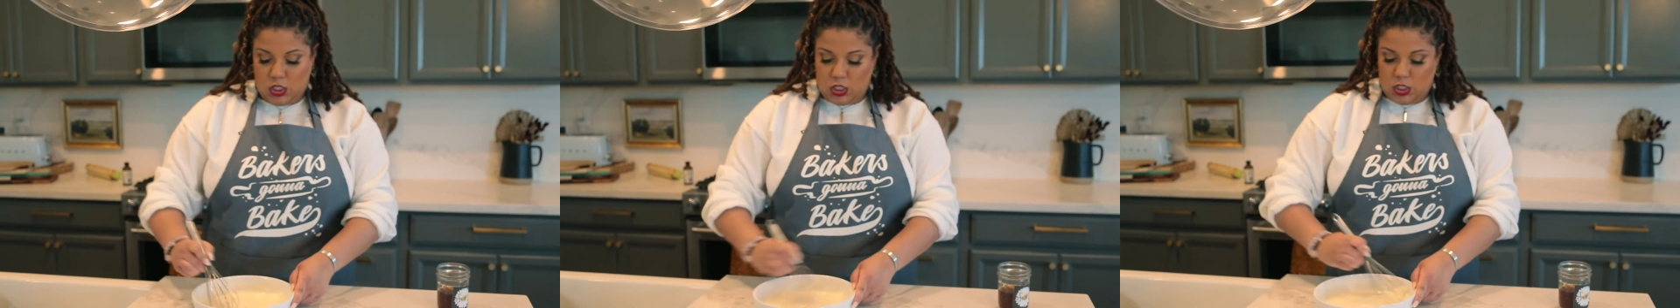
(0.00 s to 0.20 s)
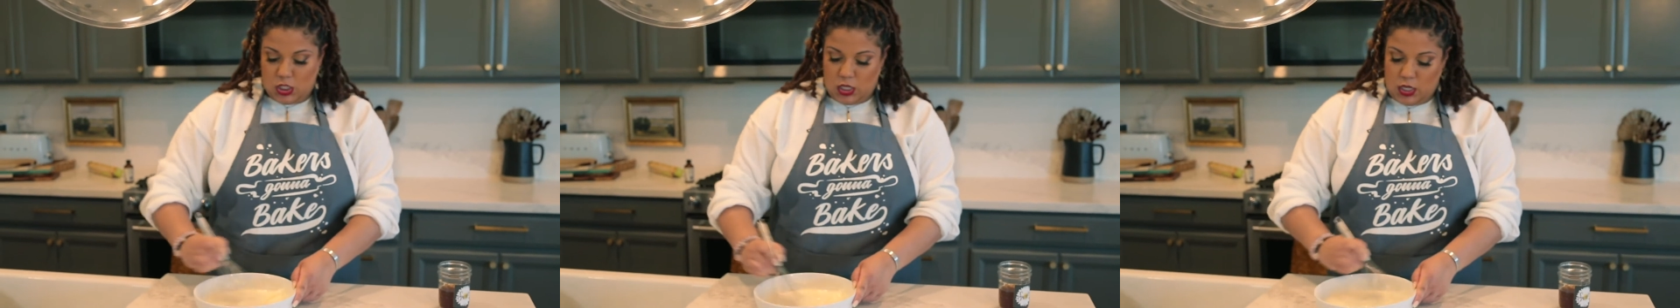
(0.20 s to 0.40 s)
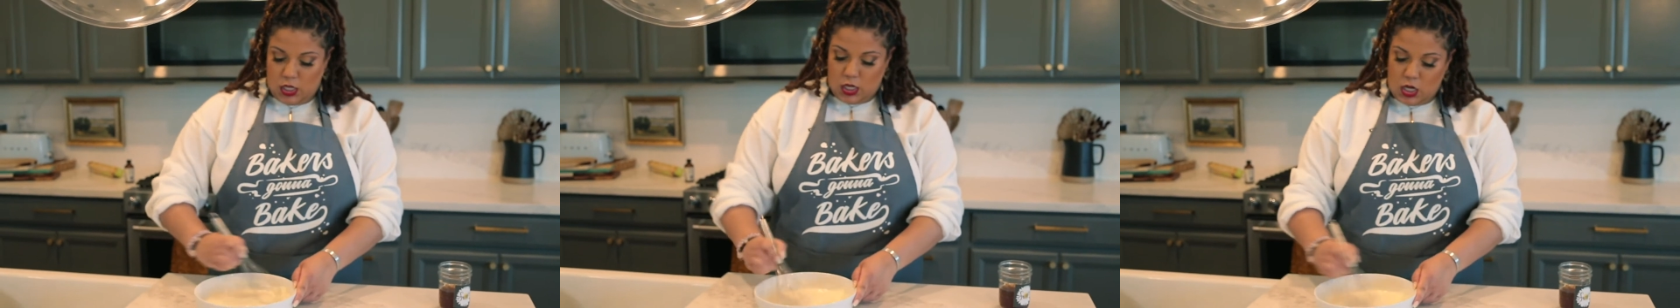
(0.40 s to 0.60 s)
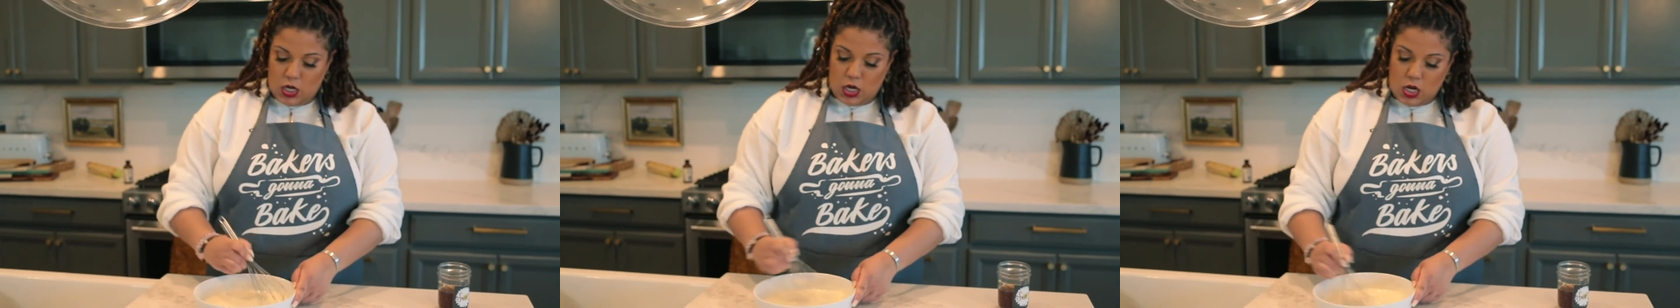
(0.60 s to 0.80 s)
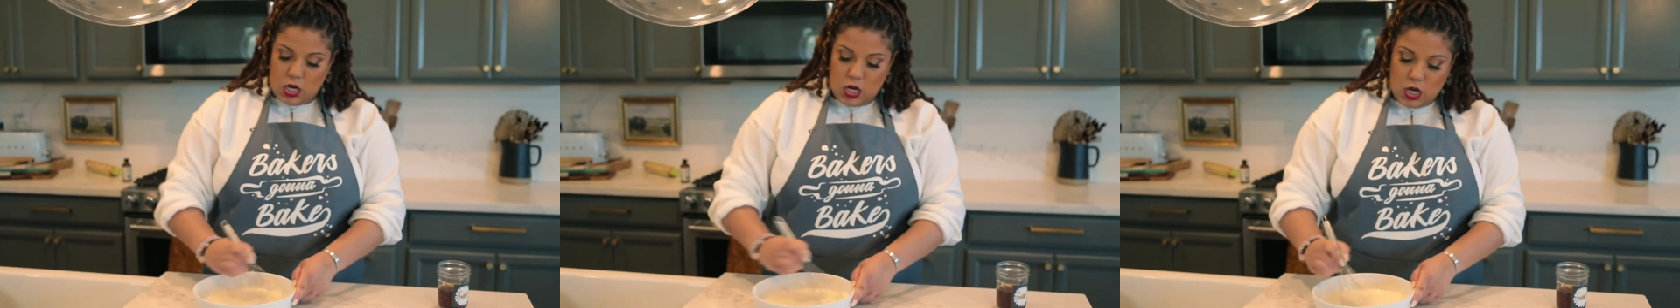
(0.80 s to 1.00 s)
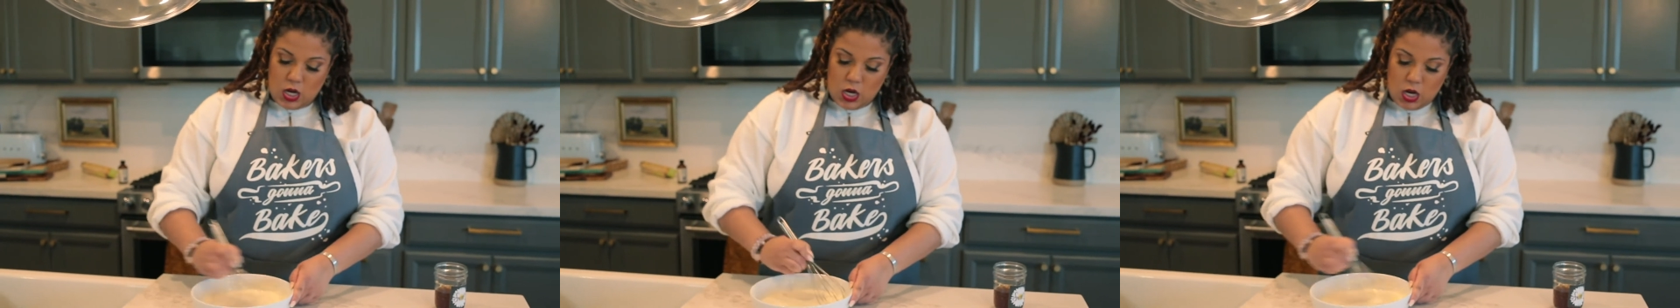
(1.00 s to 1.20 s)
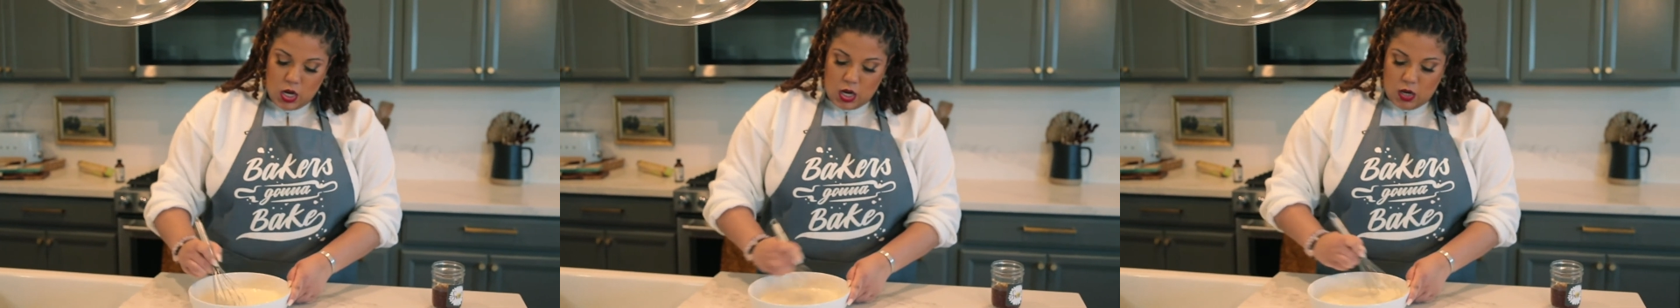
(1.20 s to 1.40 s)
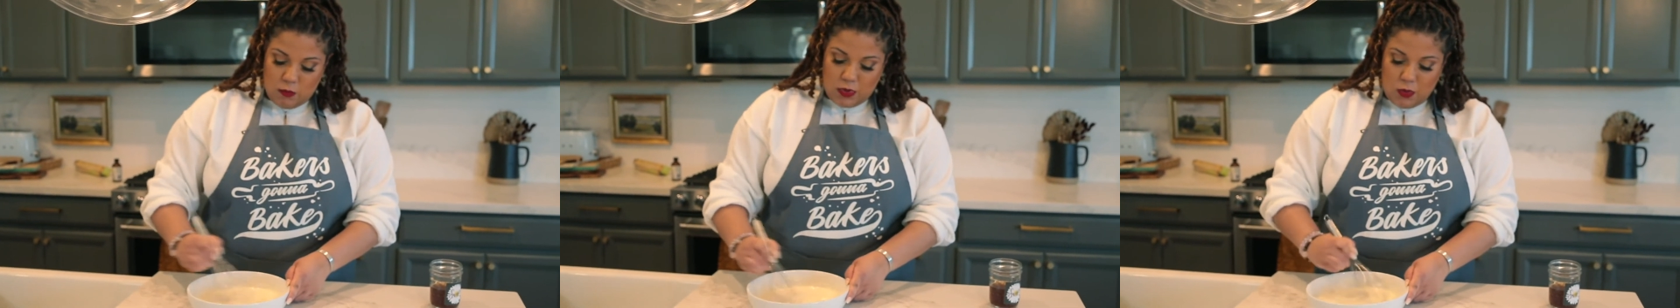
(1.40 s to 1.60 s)
in here.
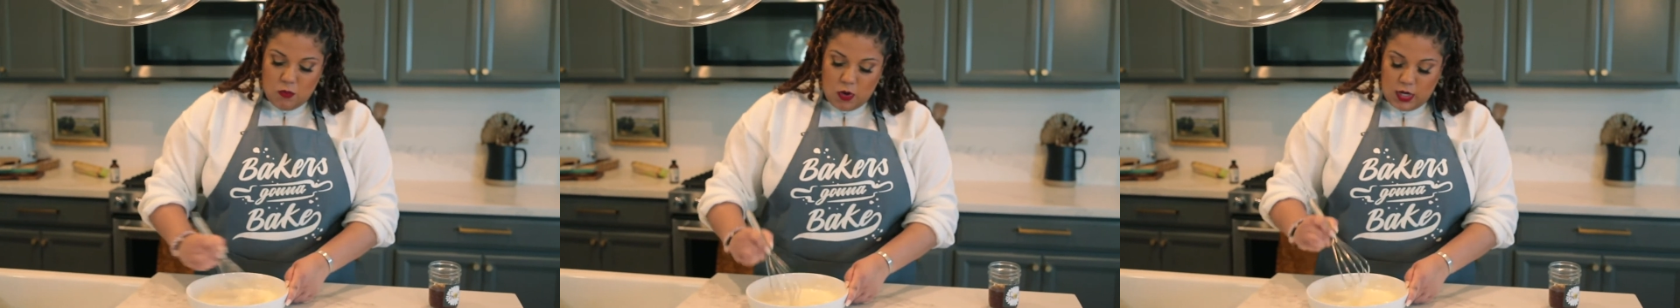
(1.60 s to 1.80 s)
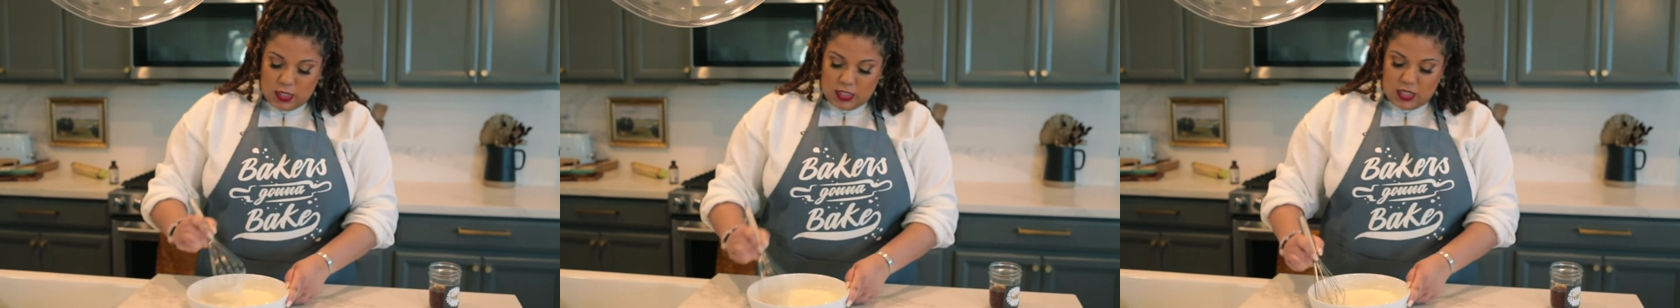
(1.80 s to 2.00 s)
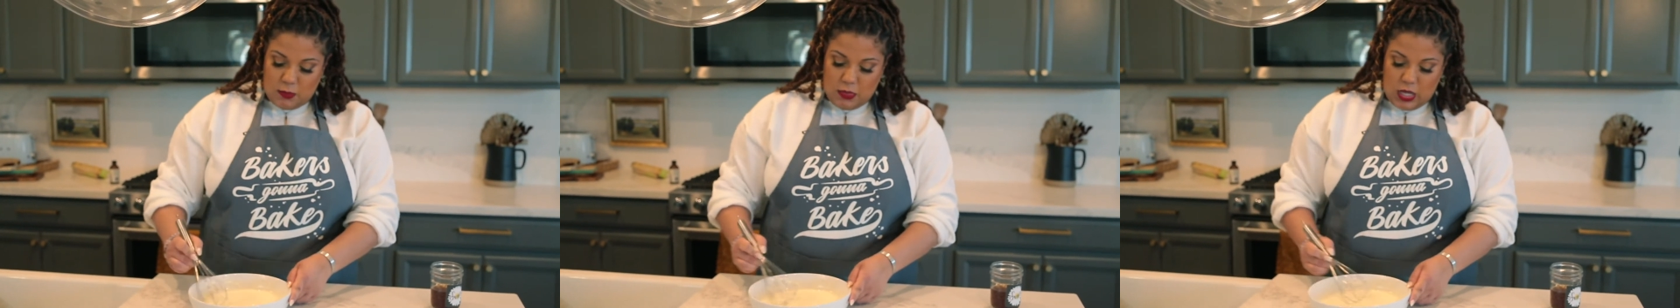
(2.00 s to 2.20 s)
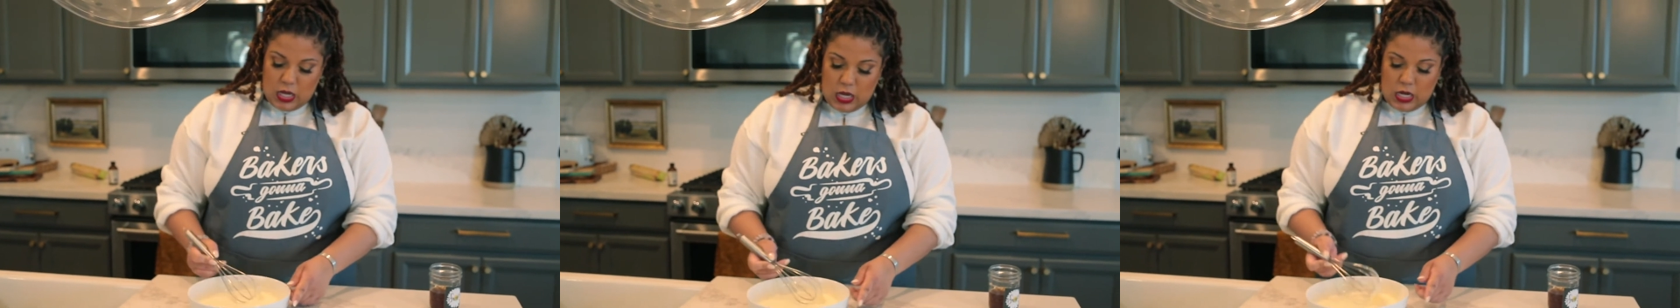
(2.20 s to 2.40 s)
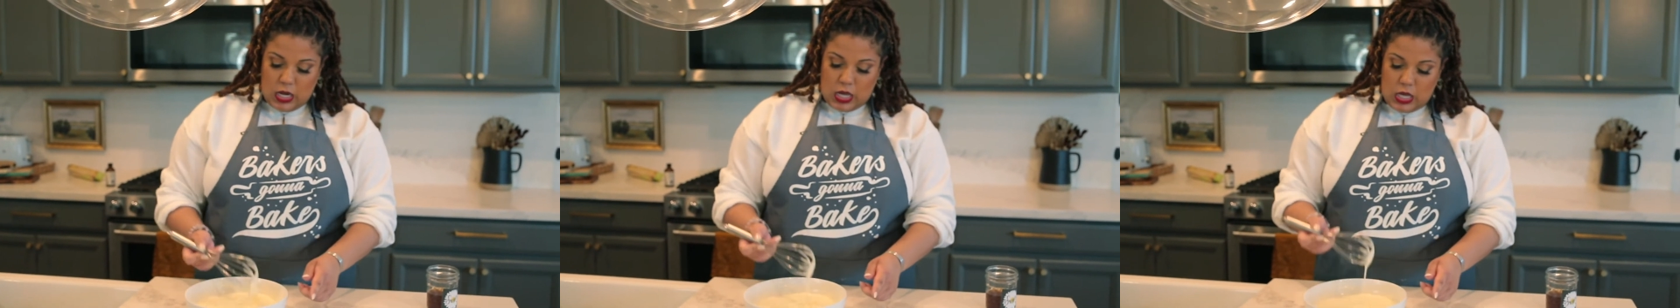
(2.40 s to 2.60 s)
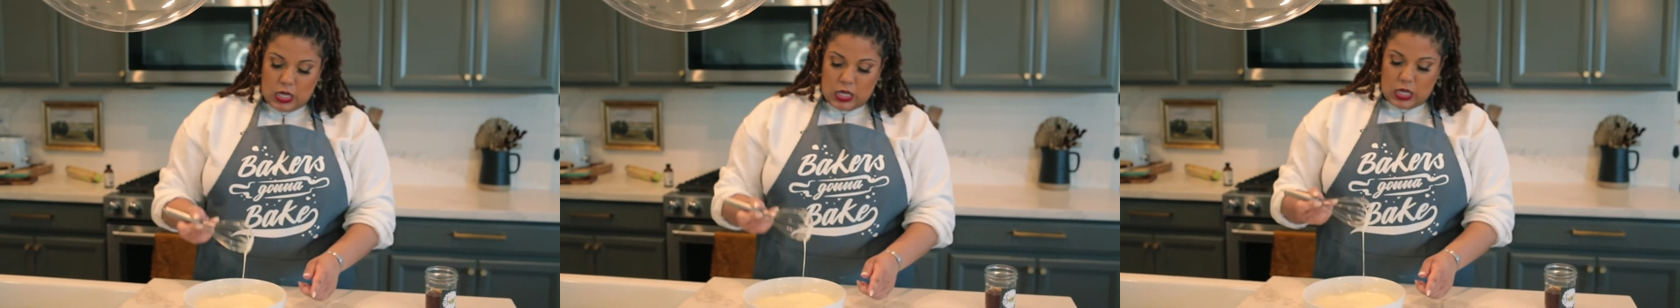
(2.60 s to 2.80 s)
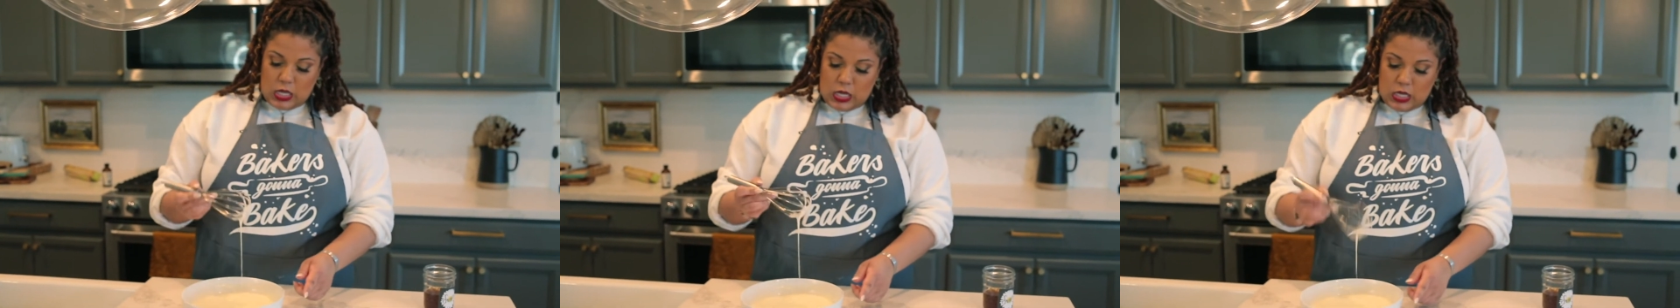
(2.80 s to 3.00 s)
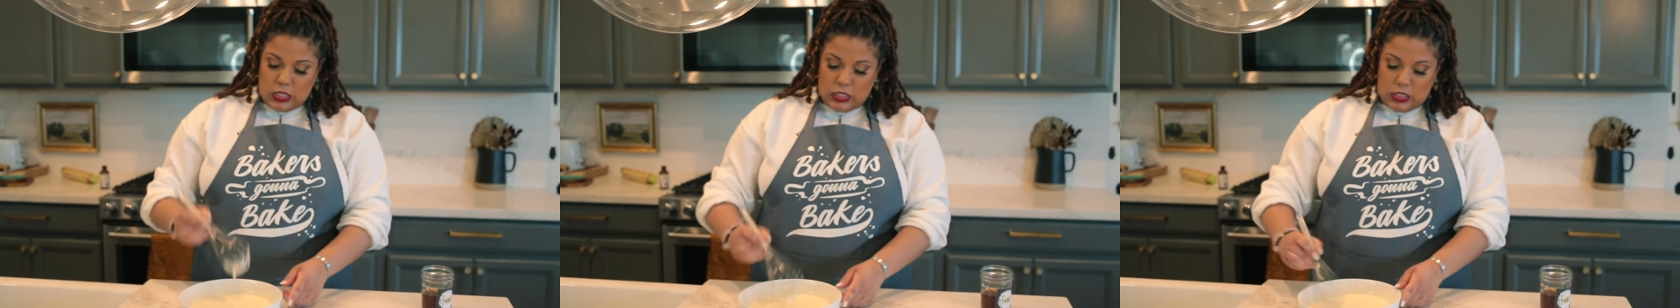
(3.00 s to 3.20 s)
And we want it to be
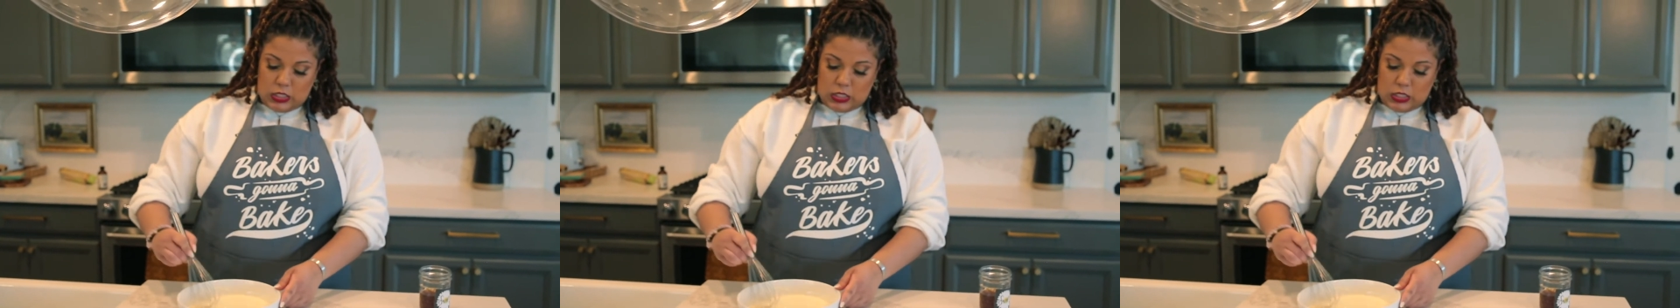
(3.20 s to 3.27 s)
nice,